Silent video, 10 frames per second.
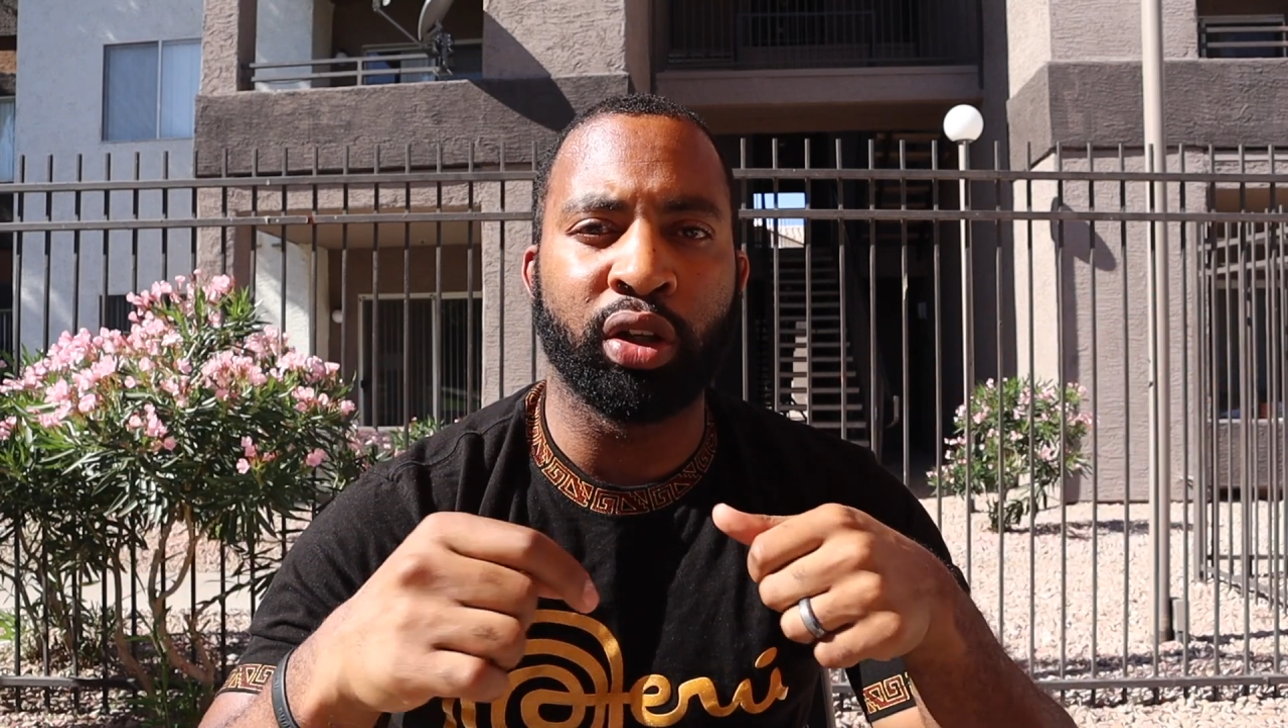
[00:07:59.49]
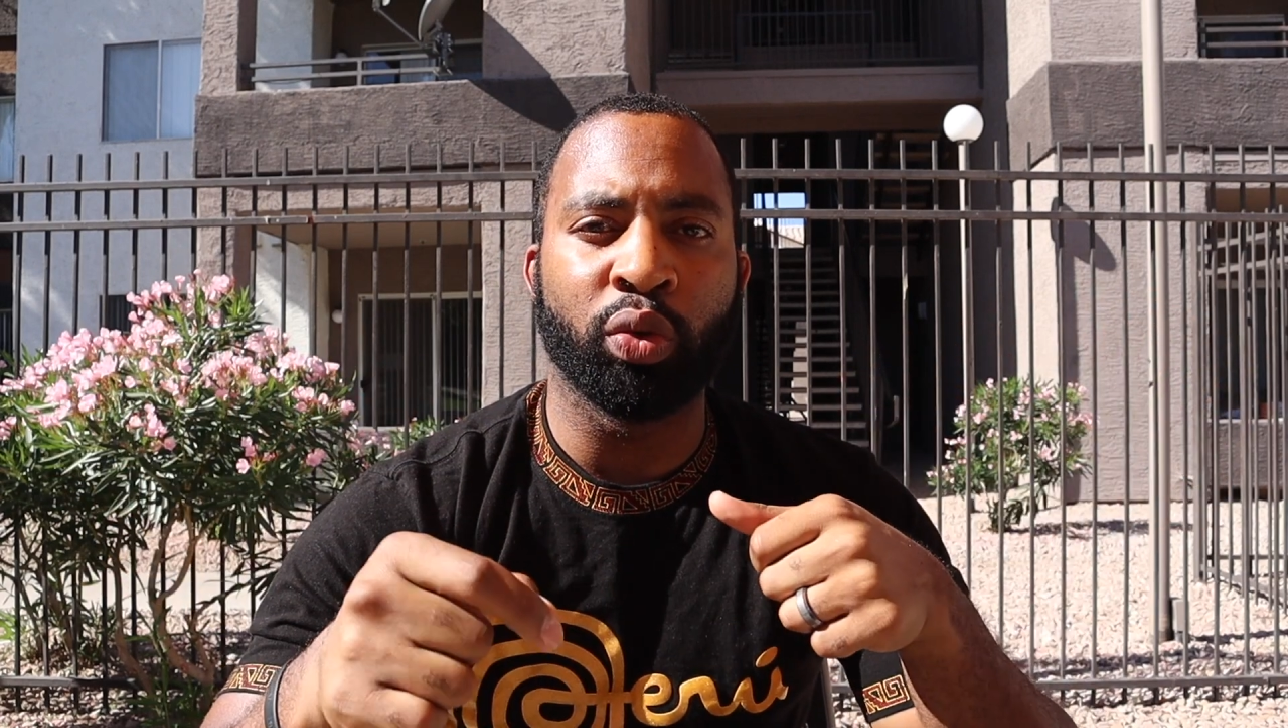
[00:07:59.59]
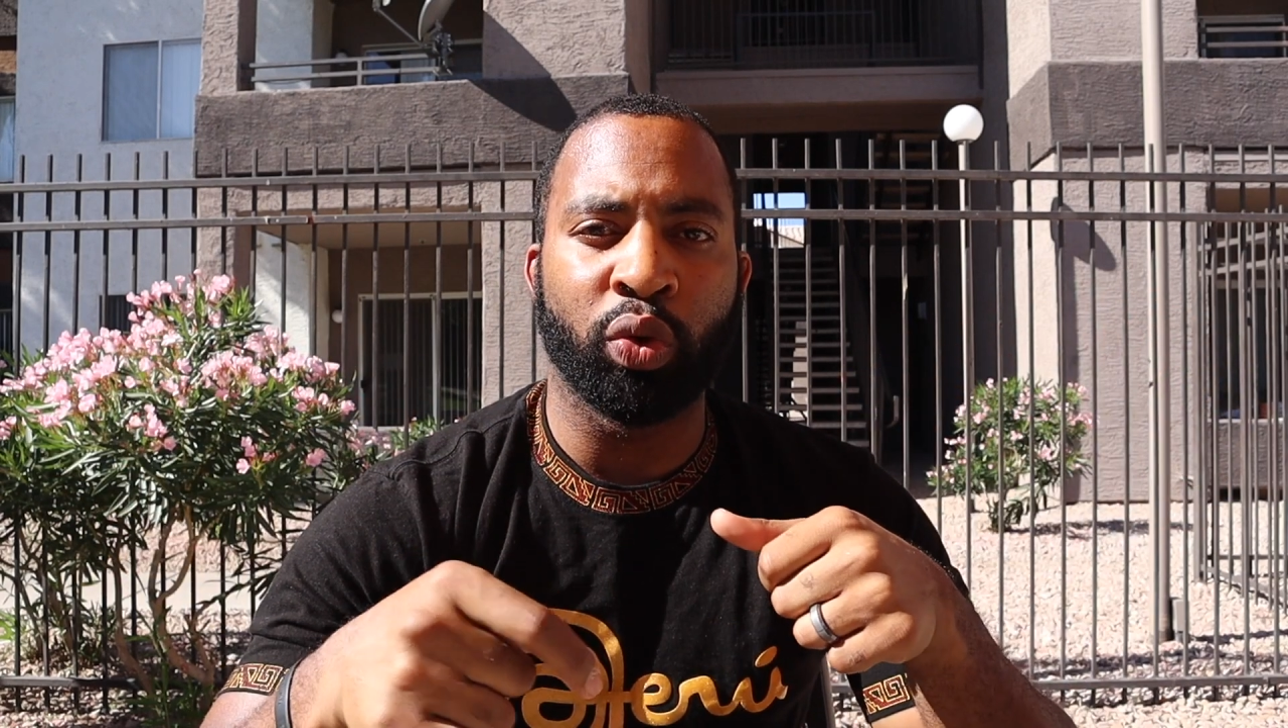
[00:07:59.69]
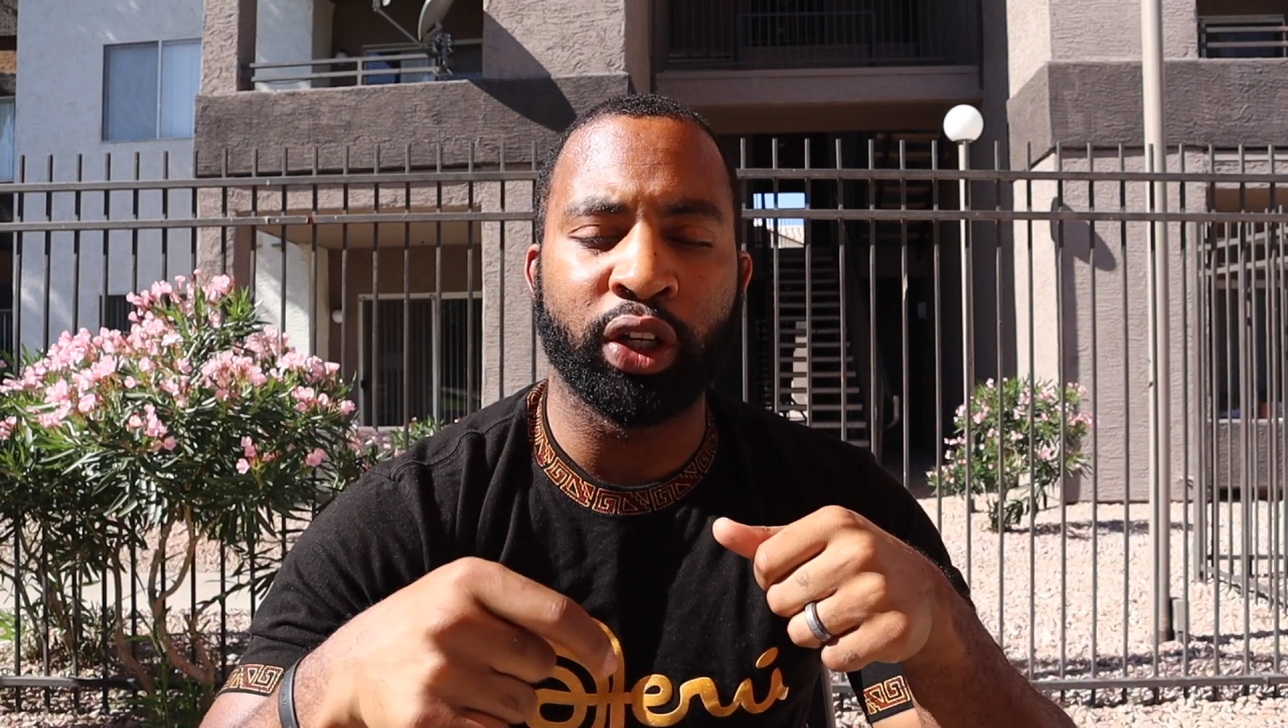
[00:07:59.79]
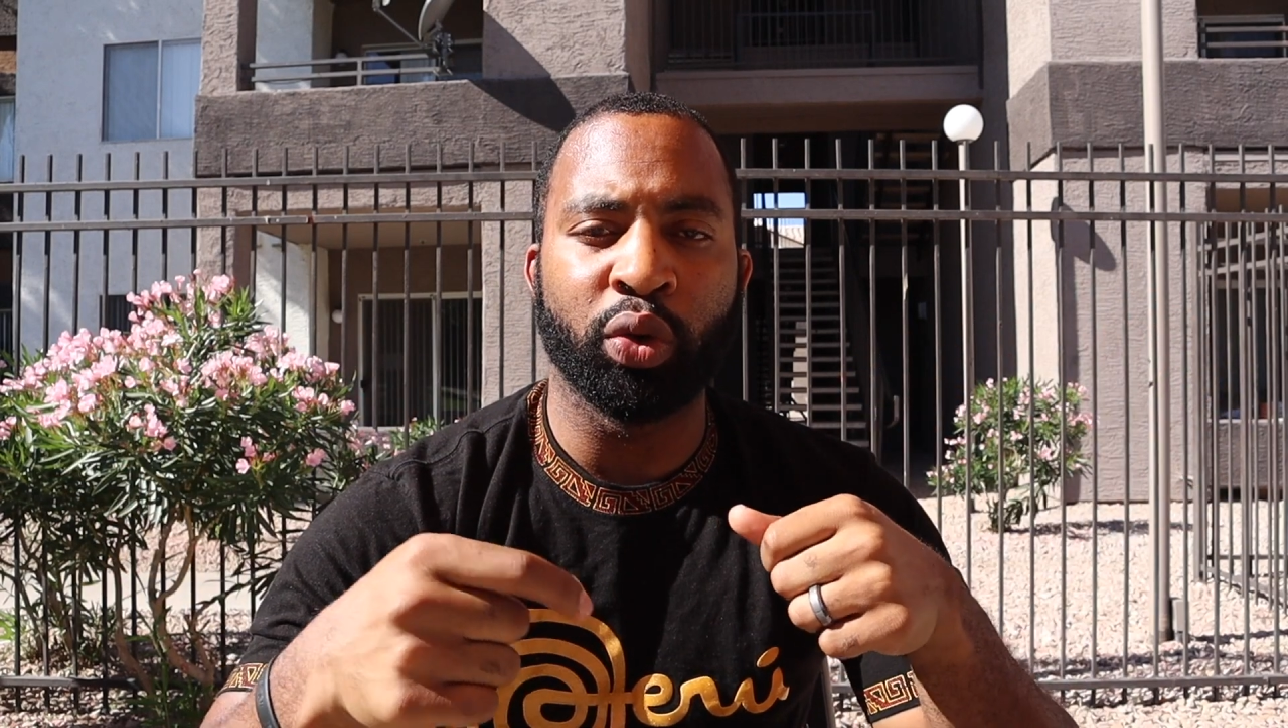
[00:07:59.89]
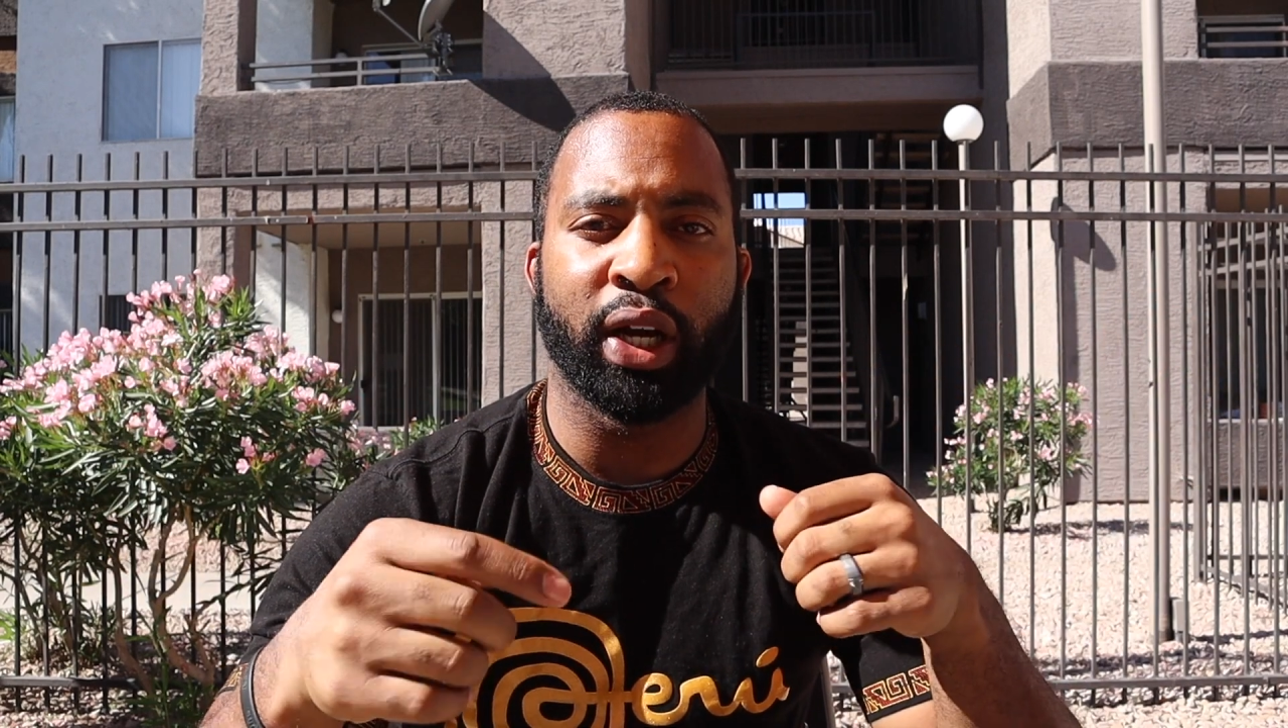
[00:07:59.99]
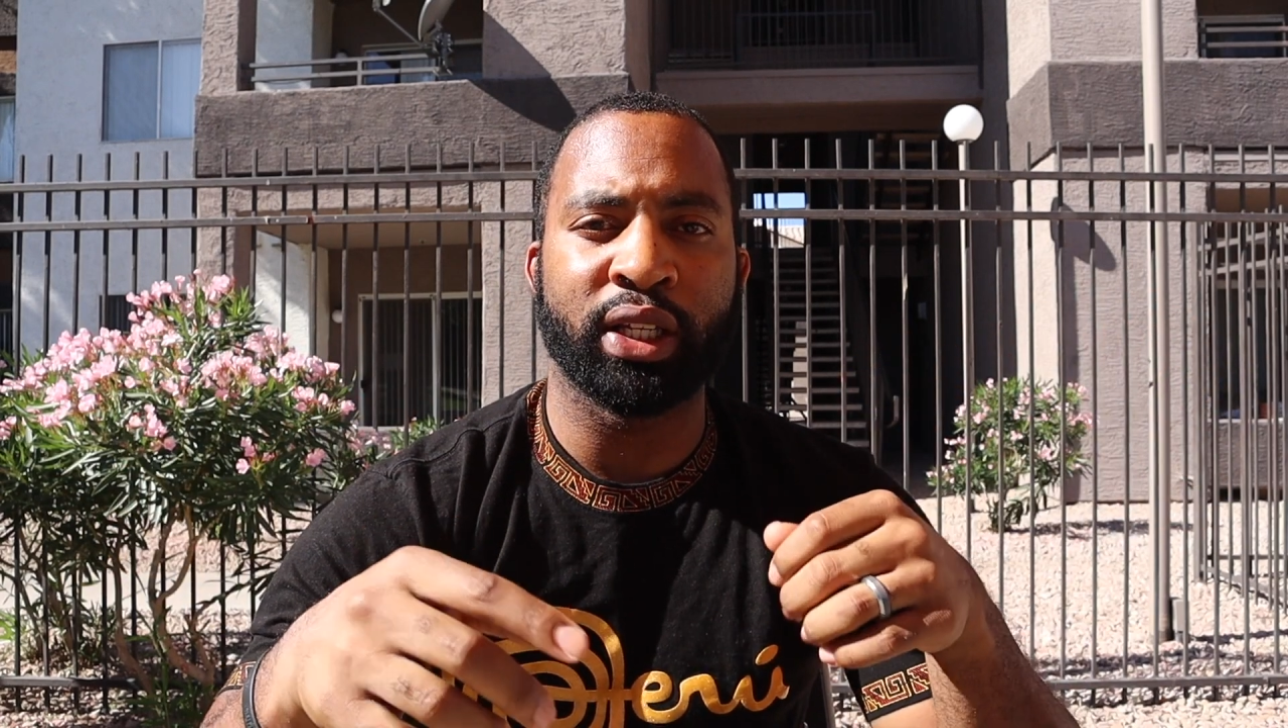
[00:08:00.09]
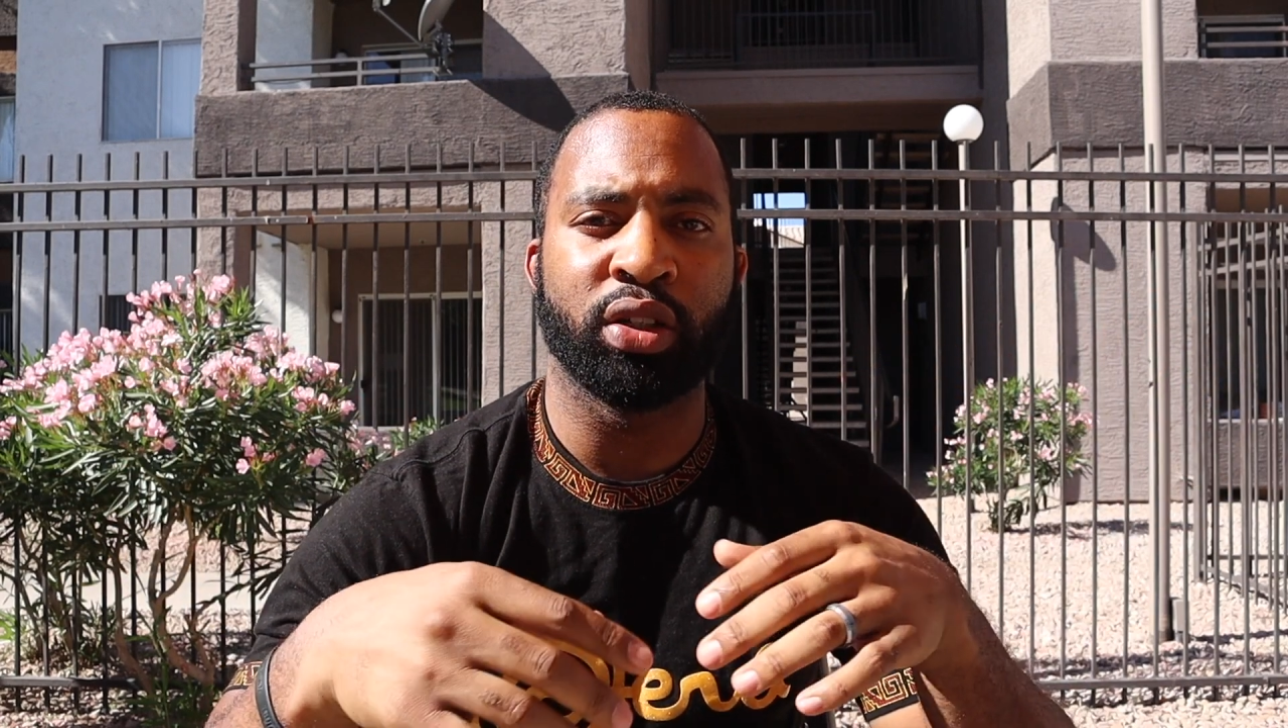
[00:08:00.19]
the one who has